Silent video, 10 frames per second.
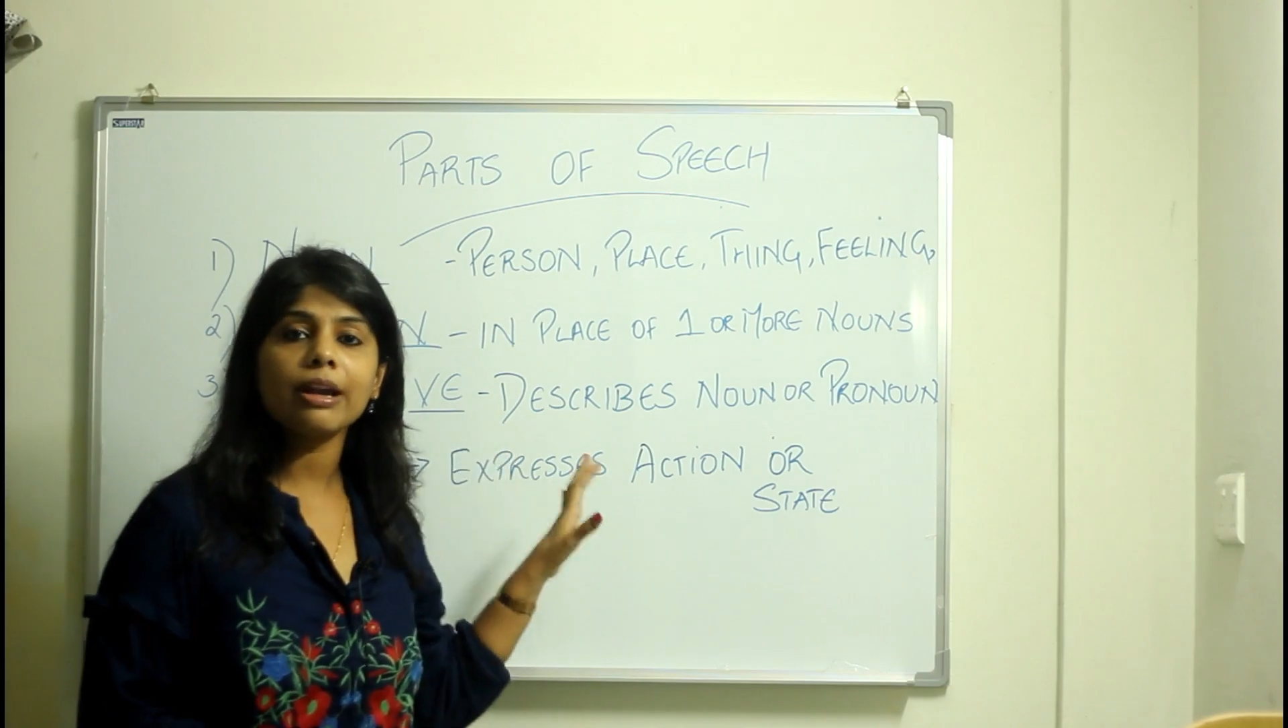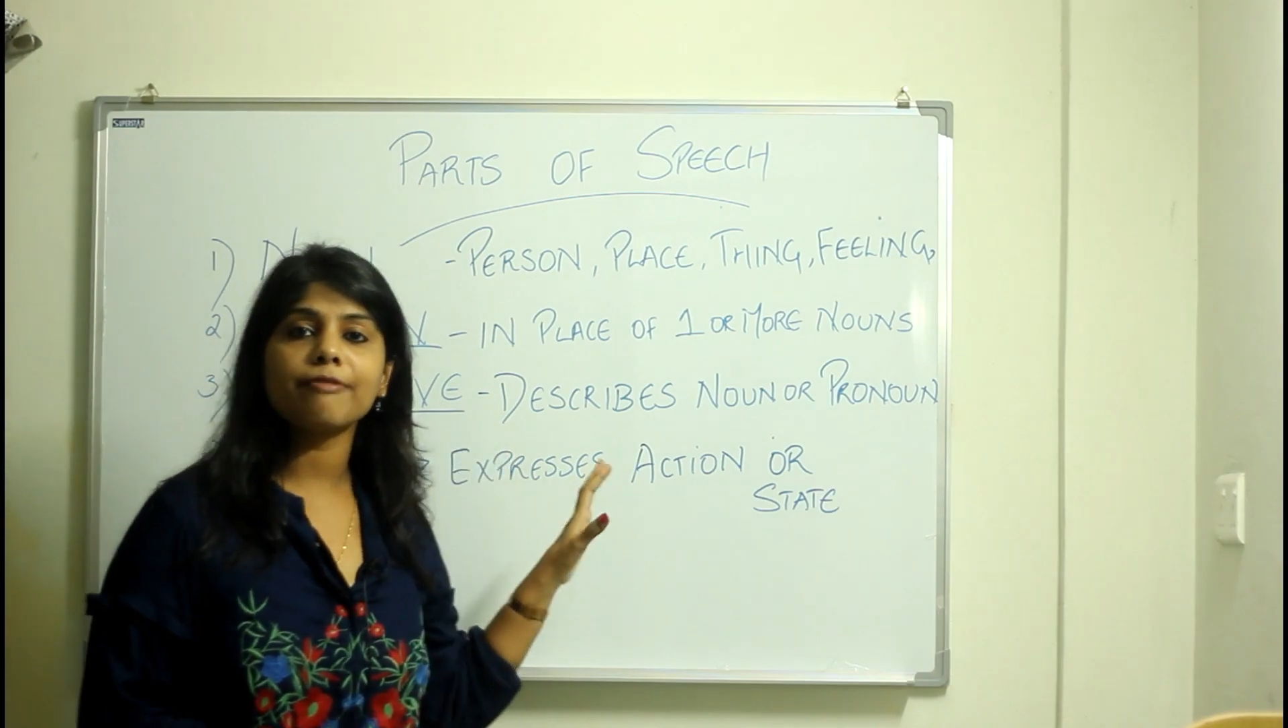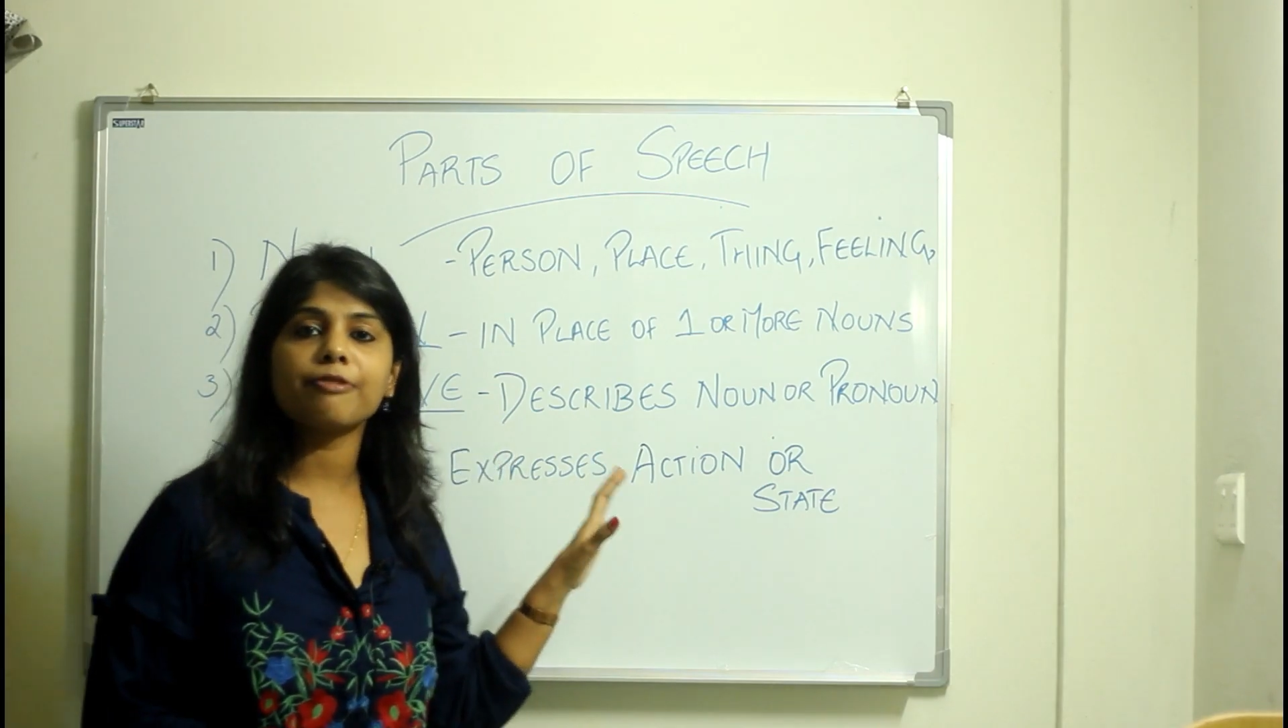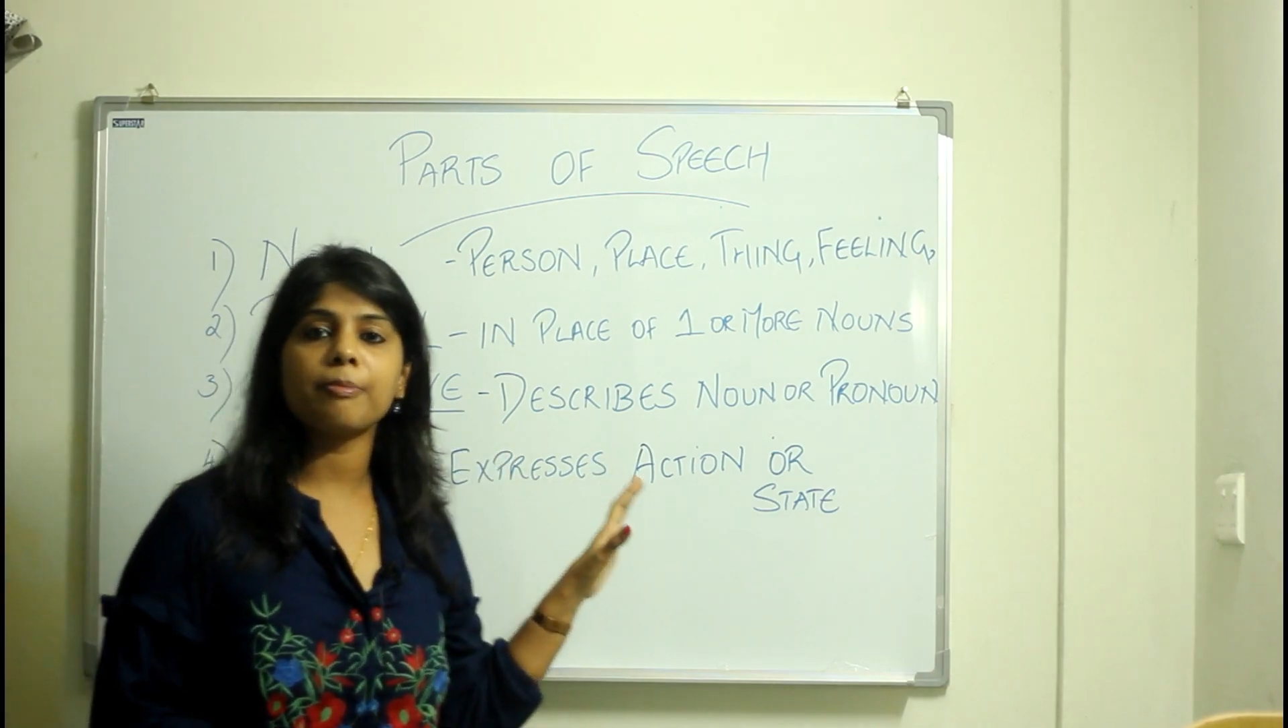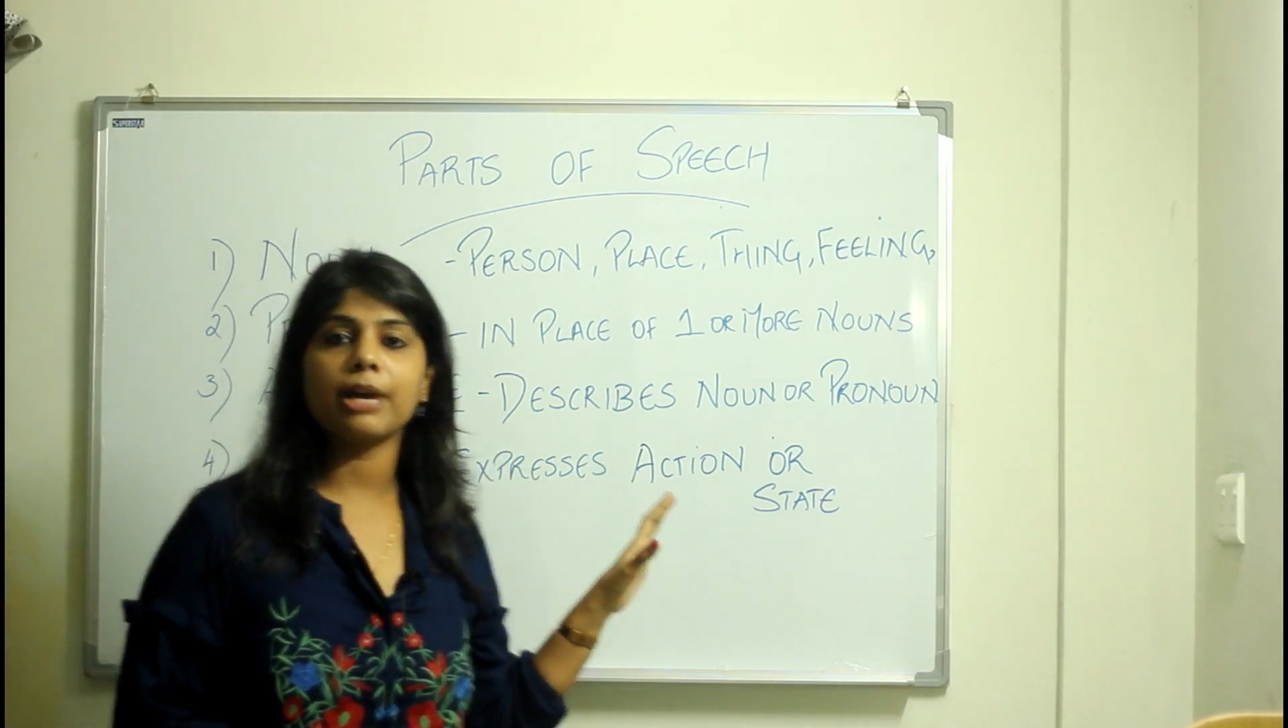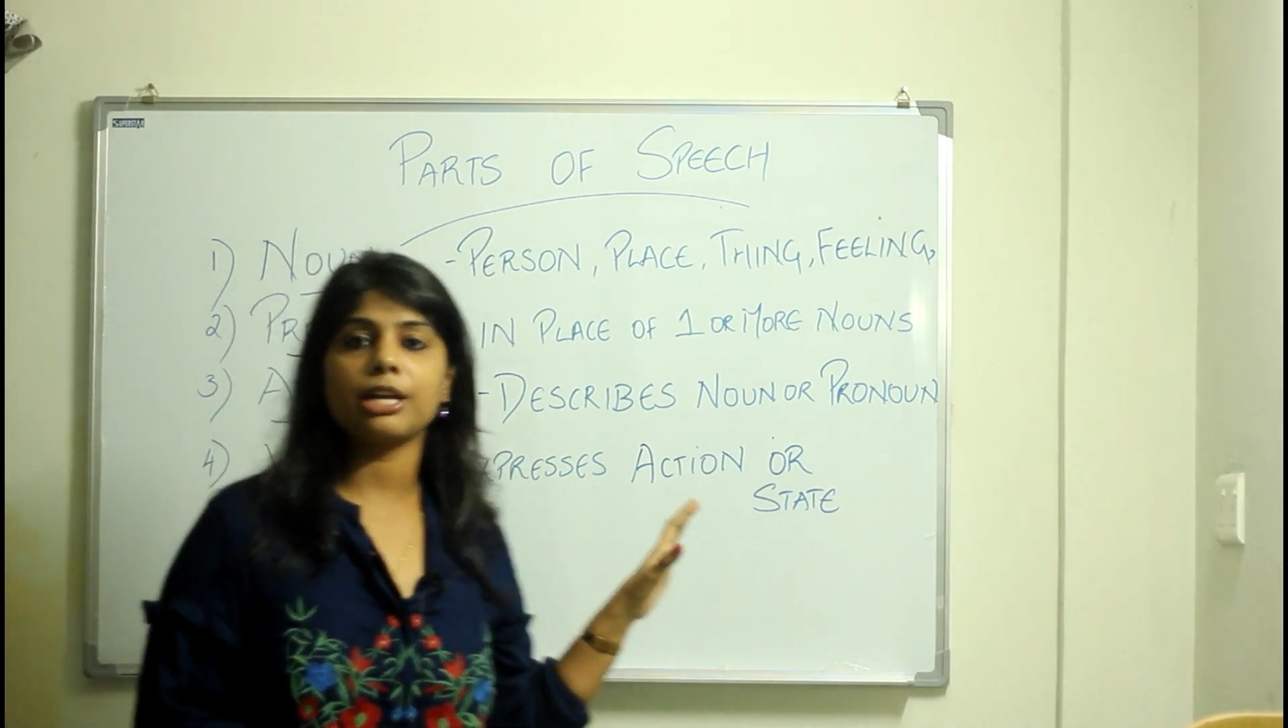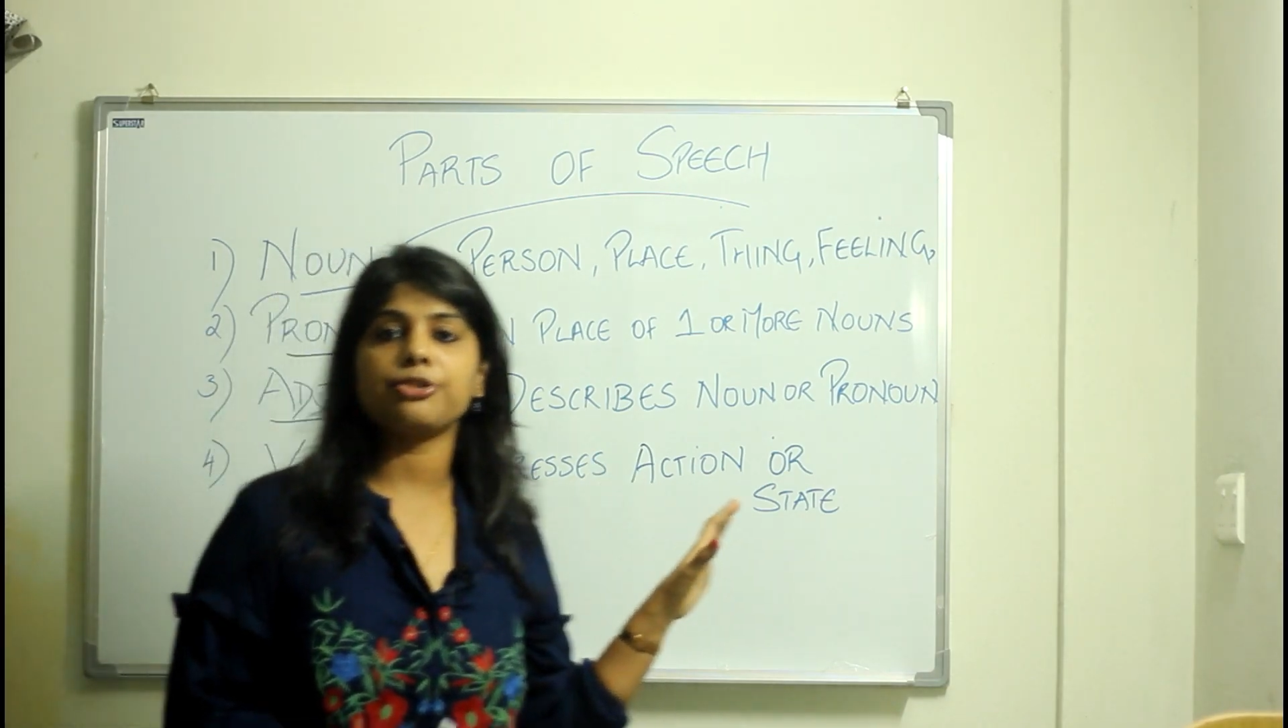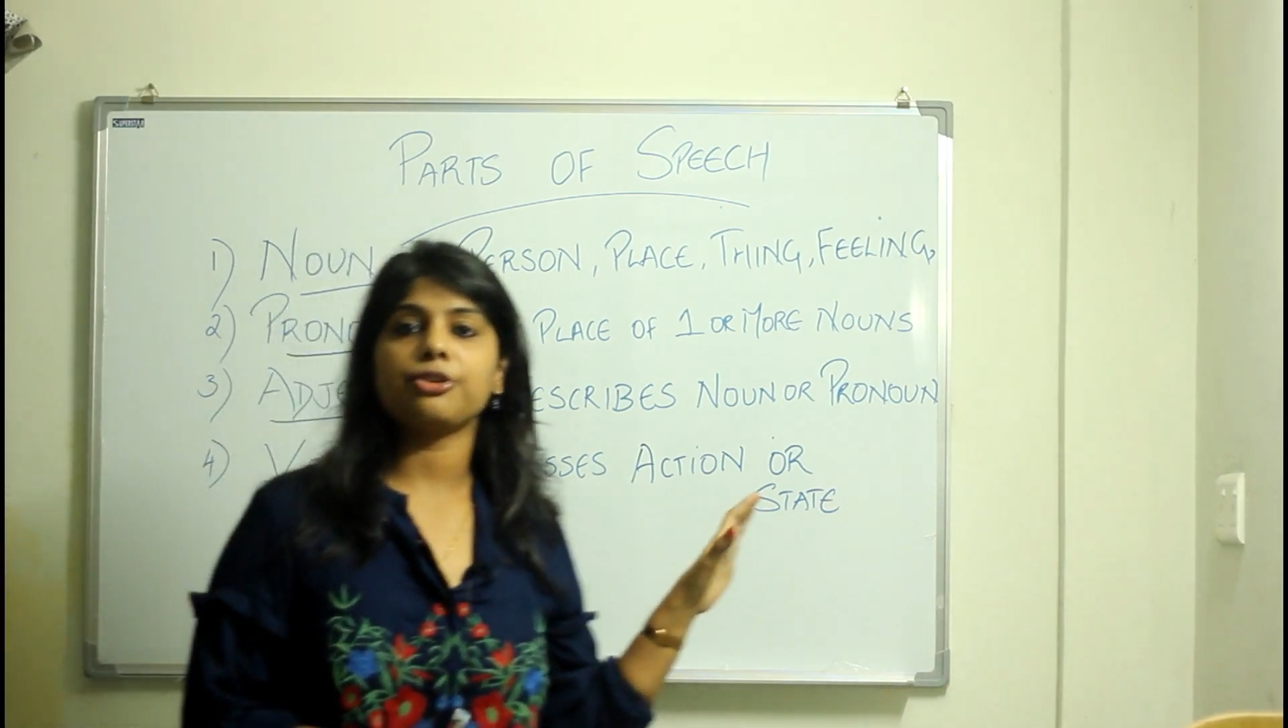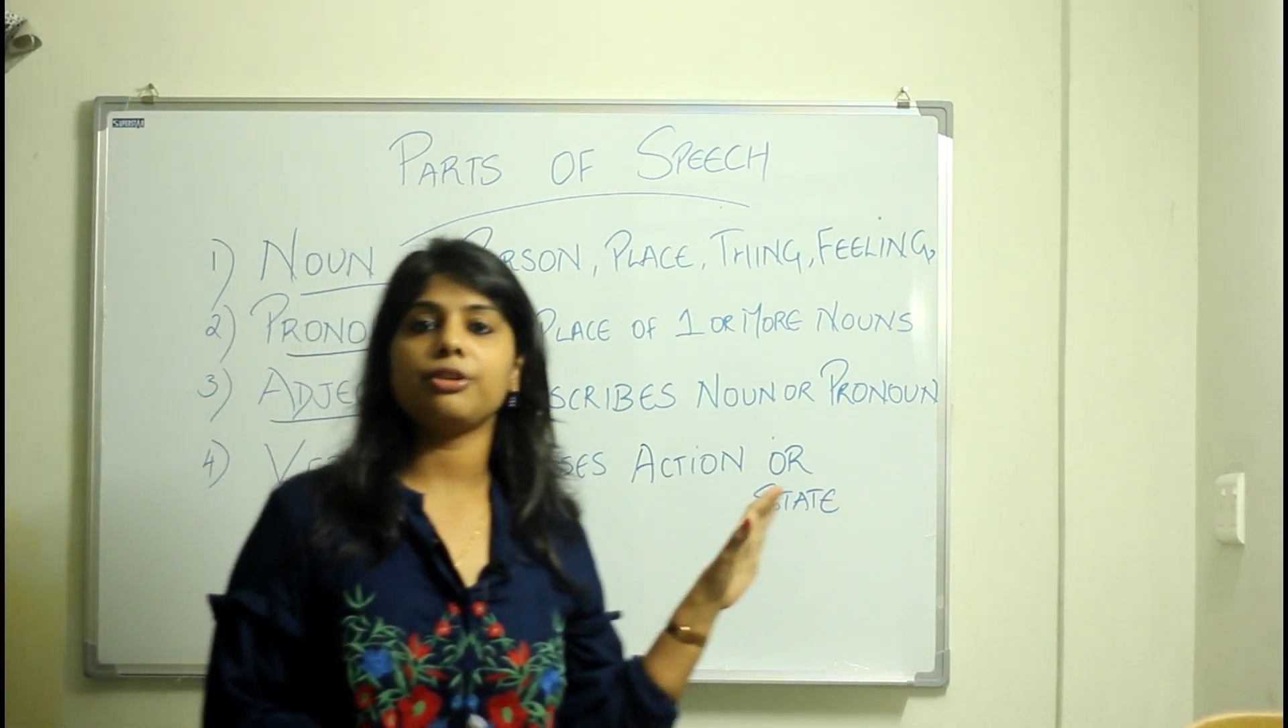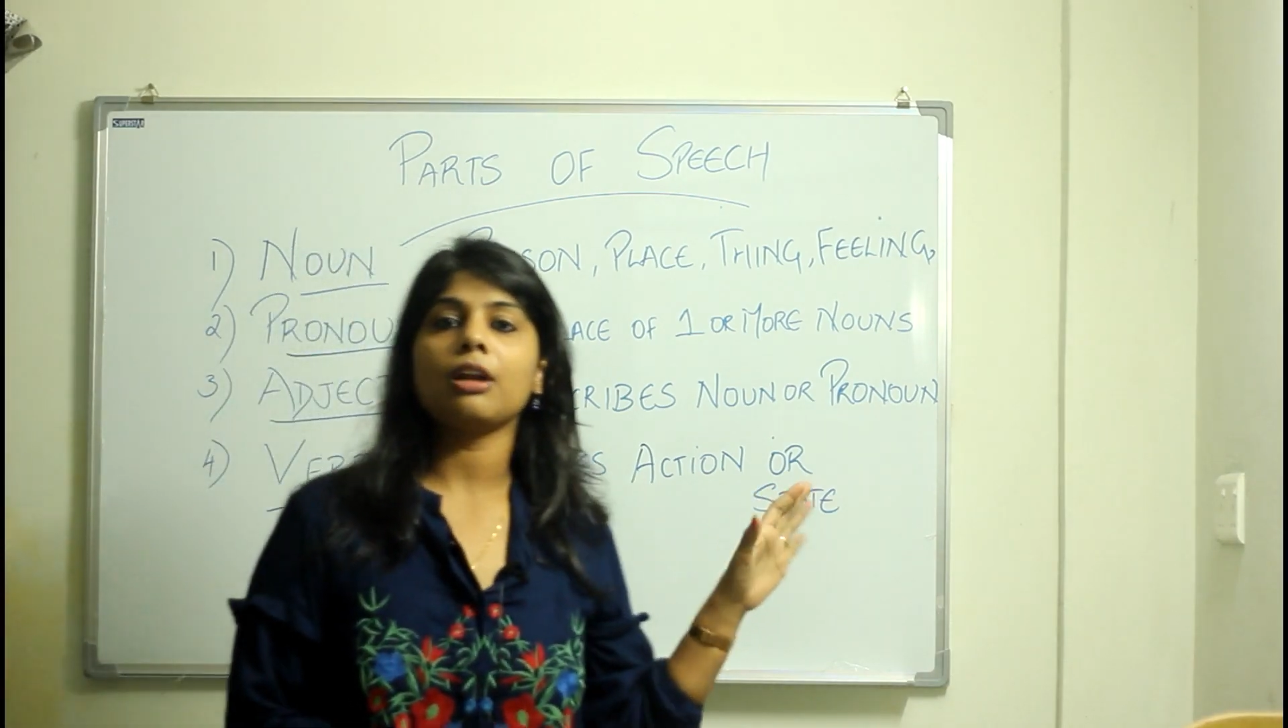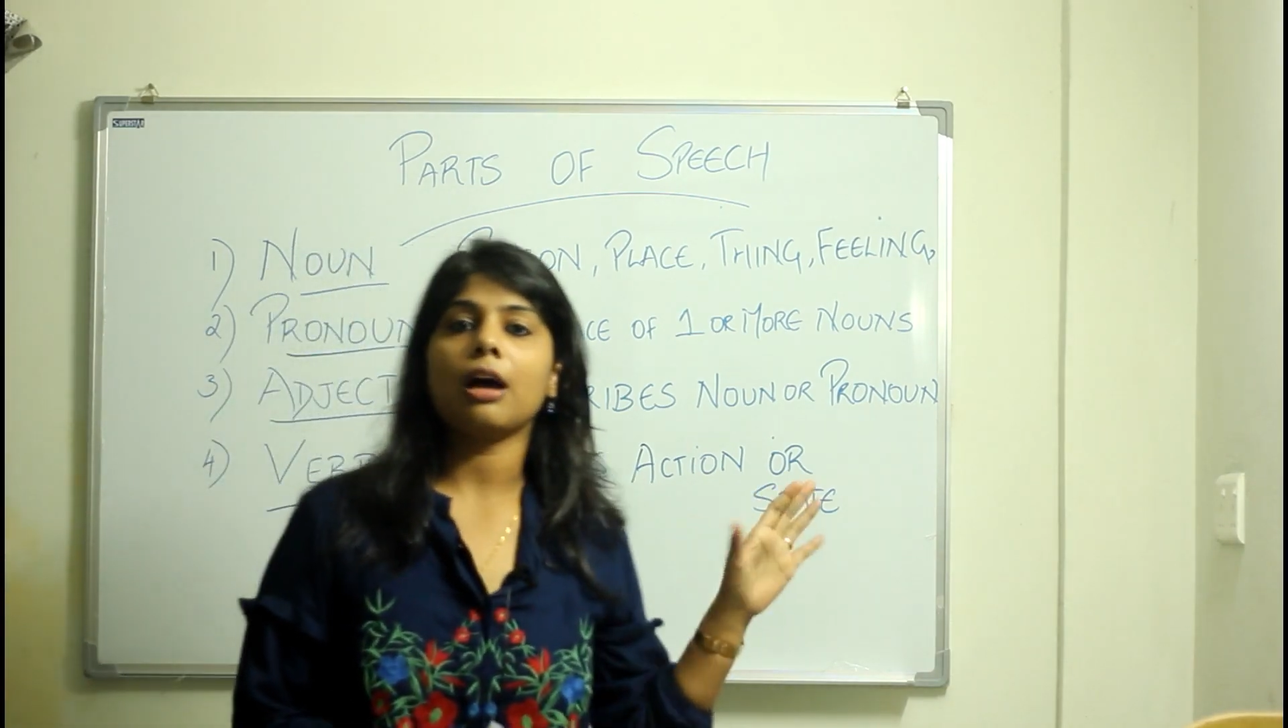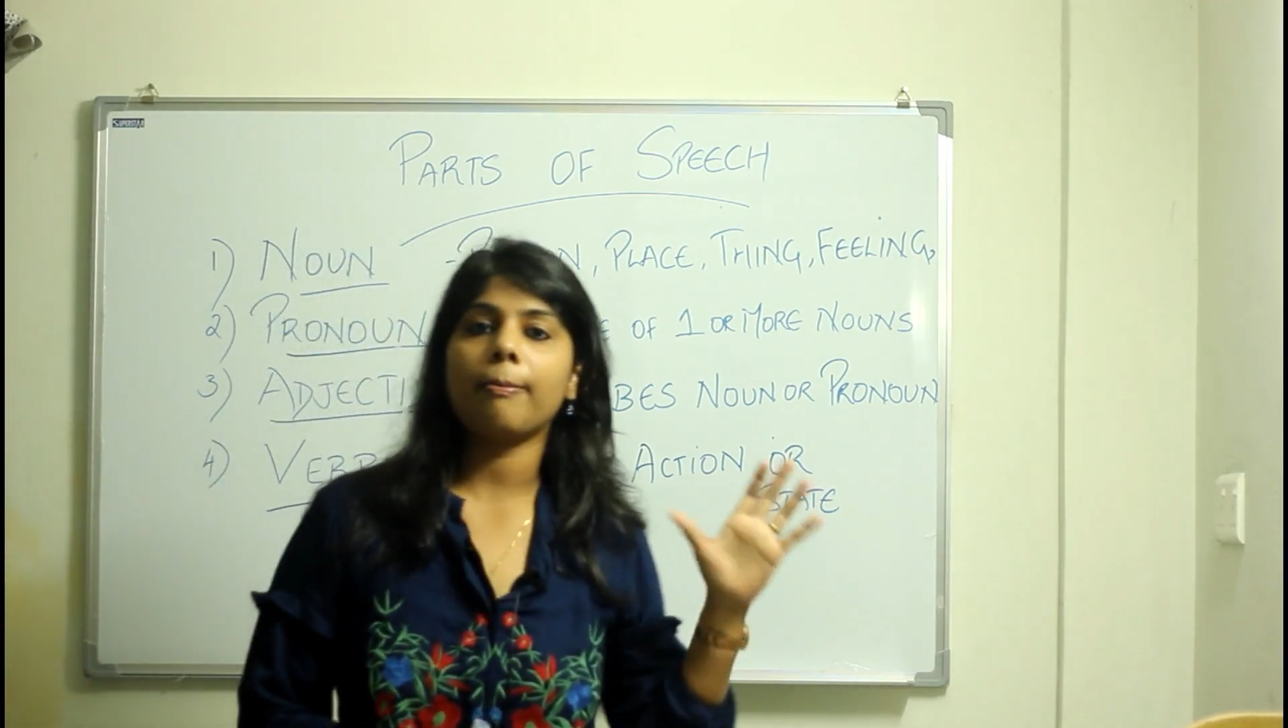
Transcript: information